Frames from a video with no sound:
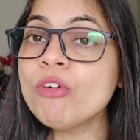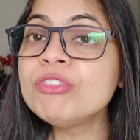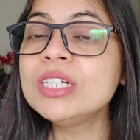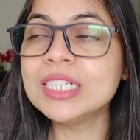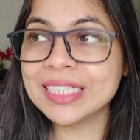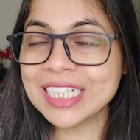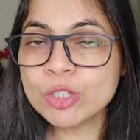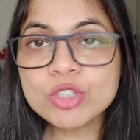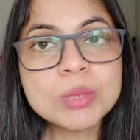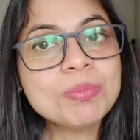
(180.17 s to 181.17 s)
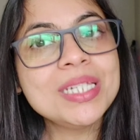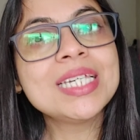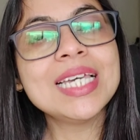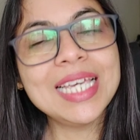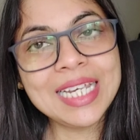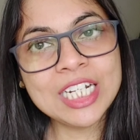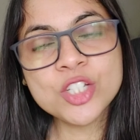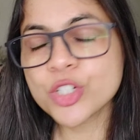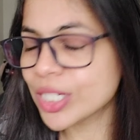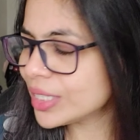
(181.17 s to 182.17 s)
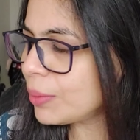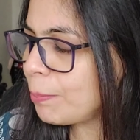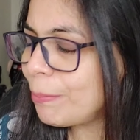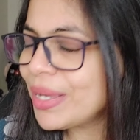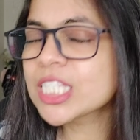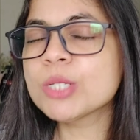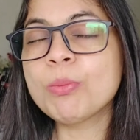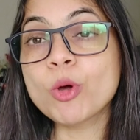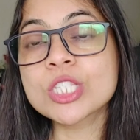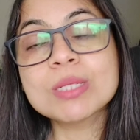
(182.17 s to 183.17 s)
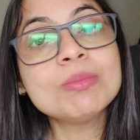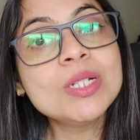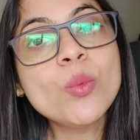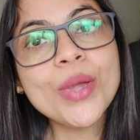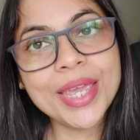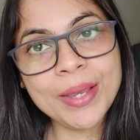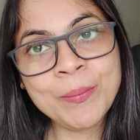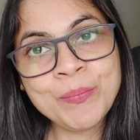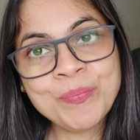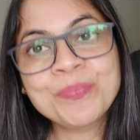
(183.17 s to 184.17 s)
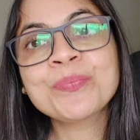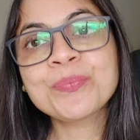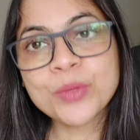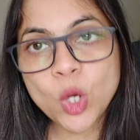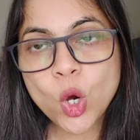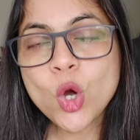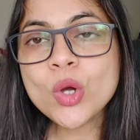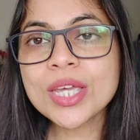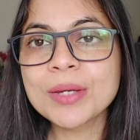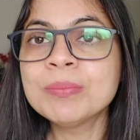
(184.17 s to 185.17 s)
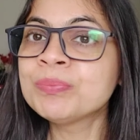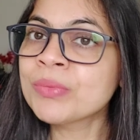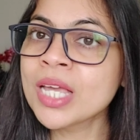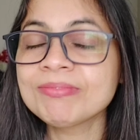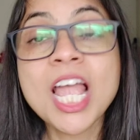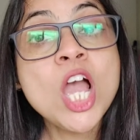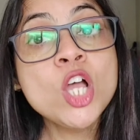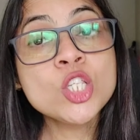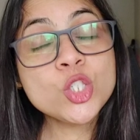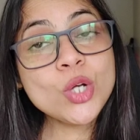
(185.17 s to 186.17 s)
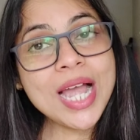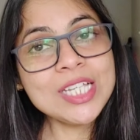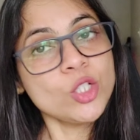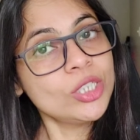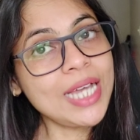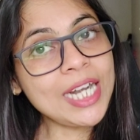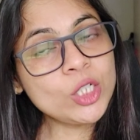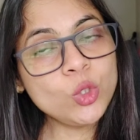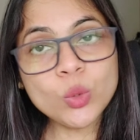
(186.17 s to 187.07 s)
of learning to speak English in the best possible way. Okay. So guys, on that